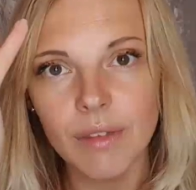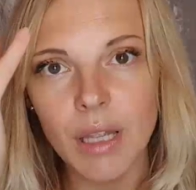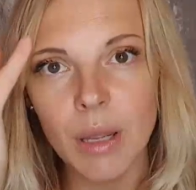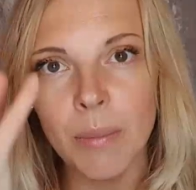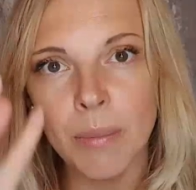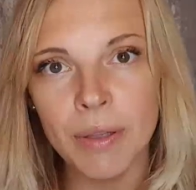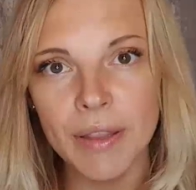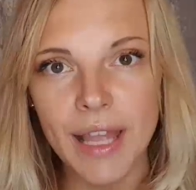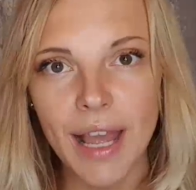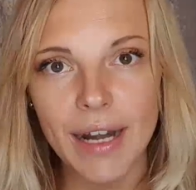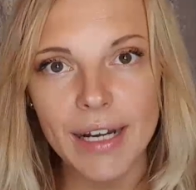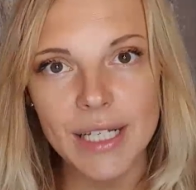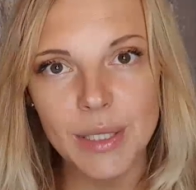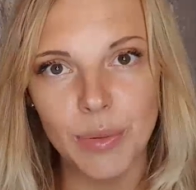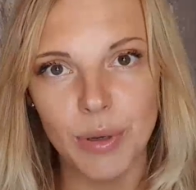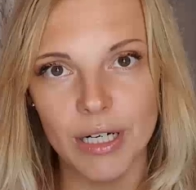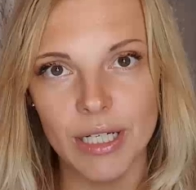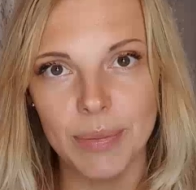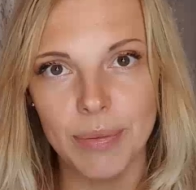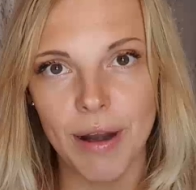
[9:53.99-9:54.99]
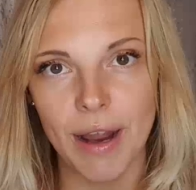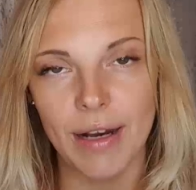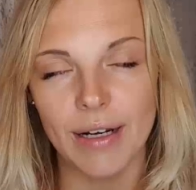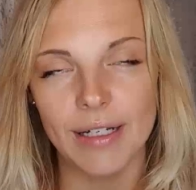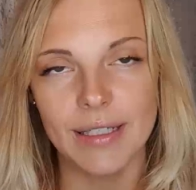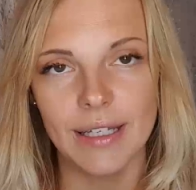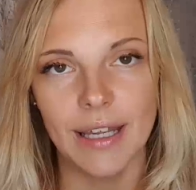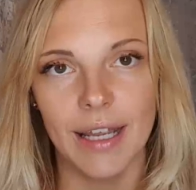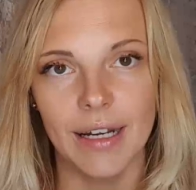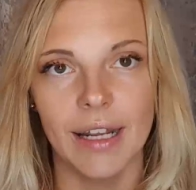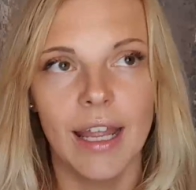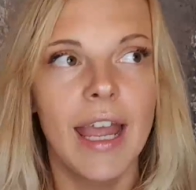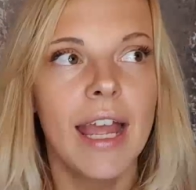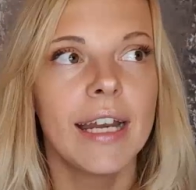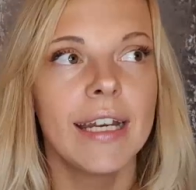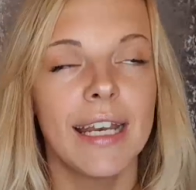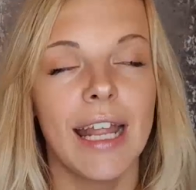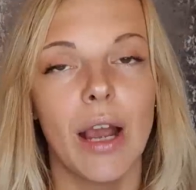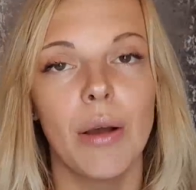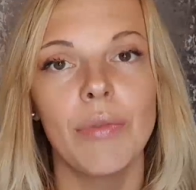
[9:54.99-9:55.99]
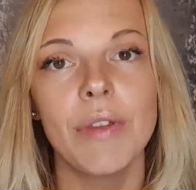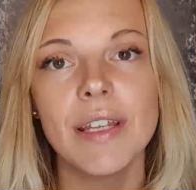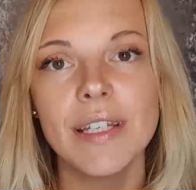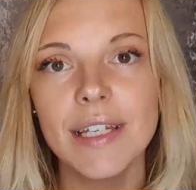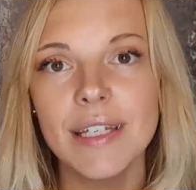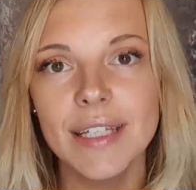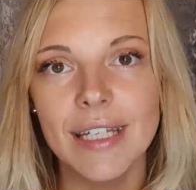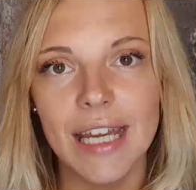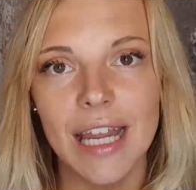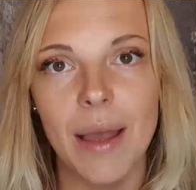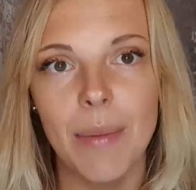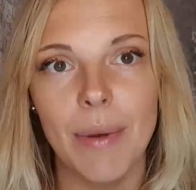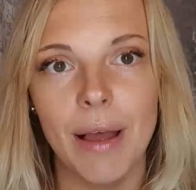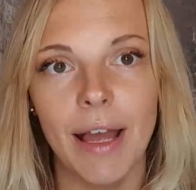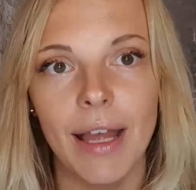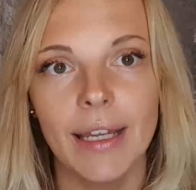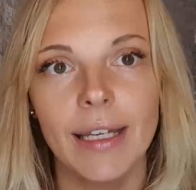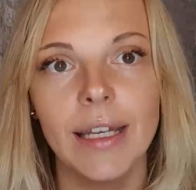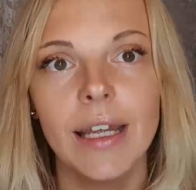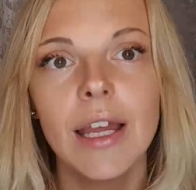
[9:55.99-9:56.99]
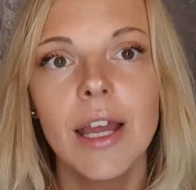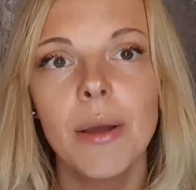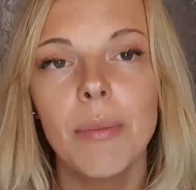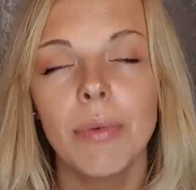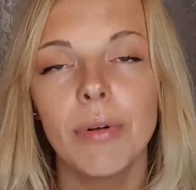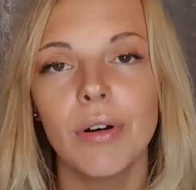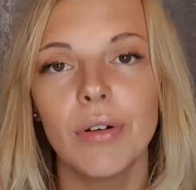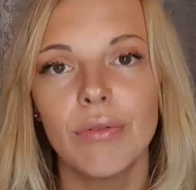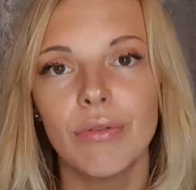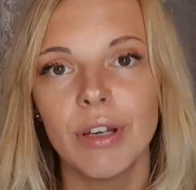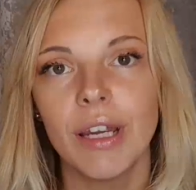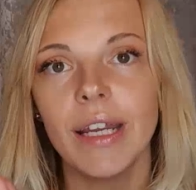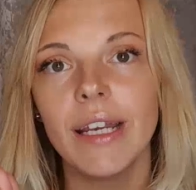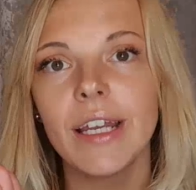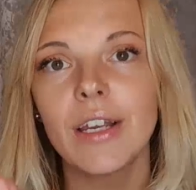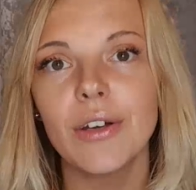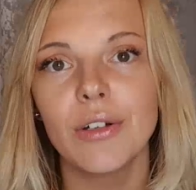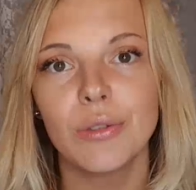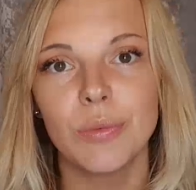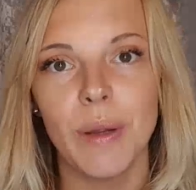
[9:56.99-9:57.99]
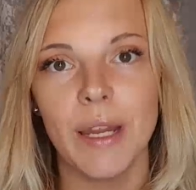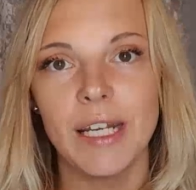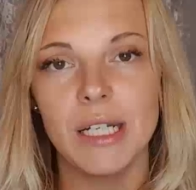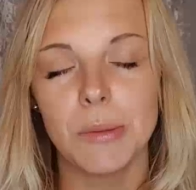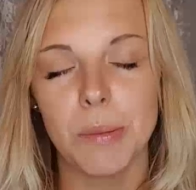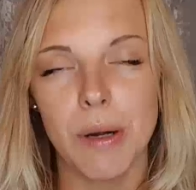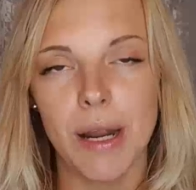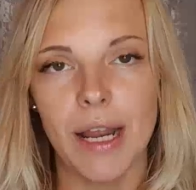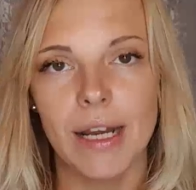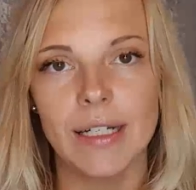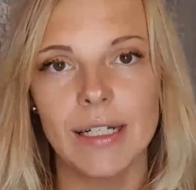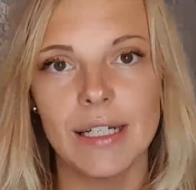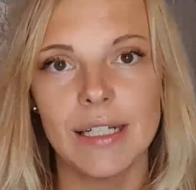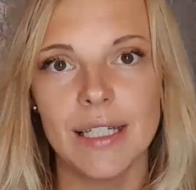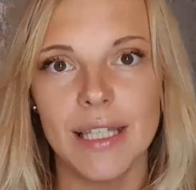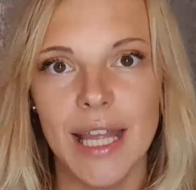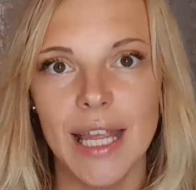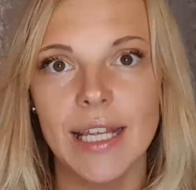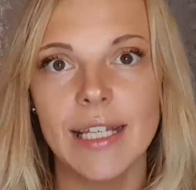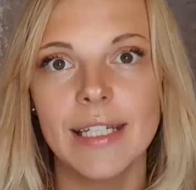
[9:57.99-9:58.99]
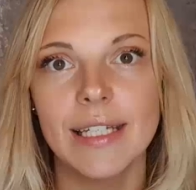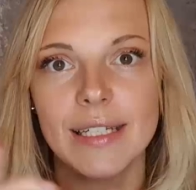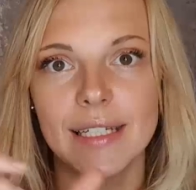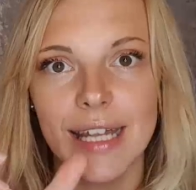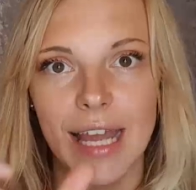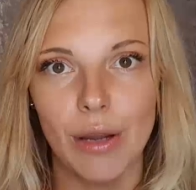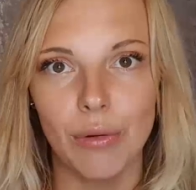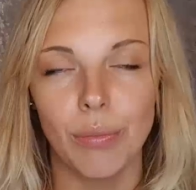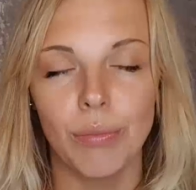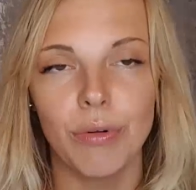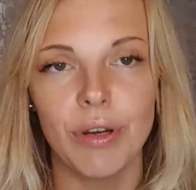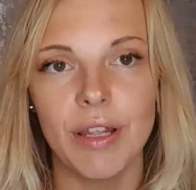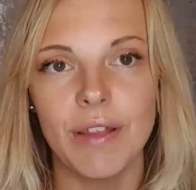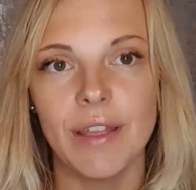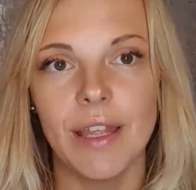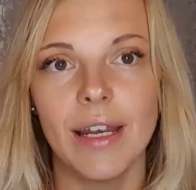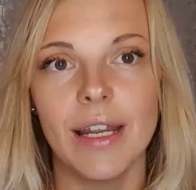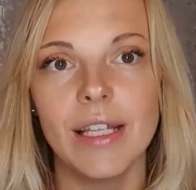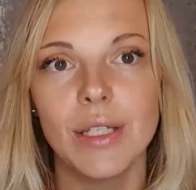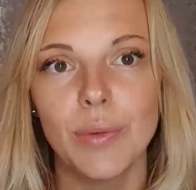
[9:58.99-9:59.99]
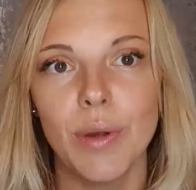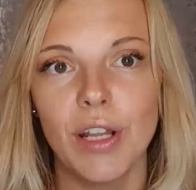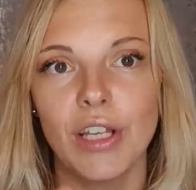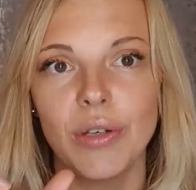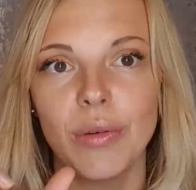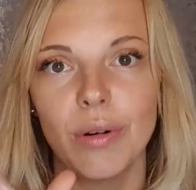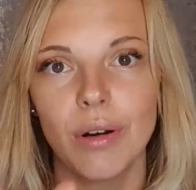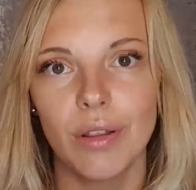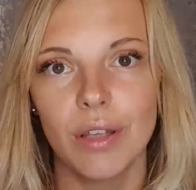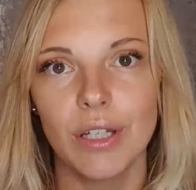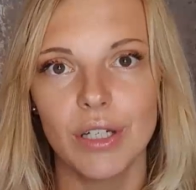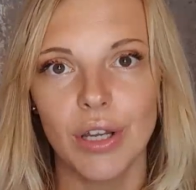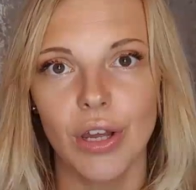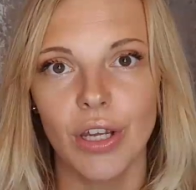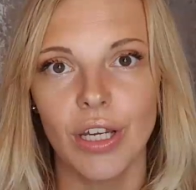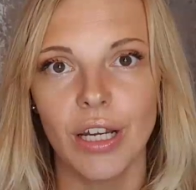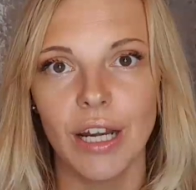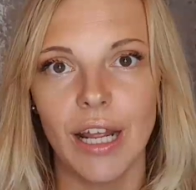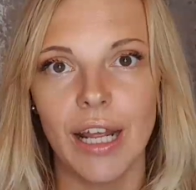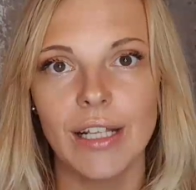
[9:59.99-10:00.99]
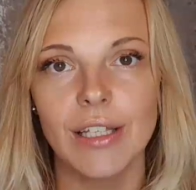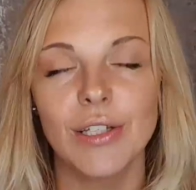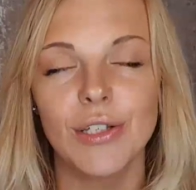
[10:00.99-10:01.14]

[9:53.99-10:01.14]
But that is what it's practicing. Now, this is TMI, but a really good way to practice this down breathing is when you're on the toilet.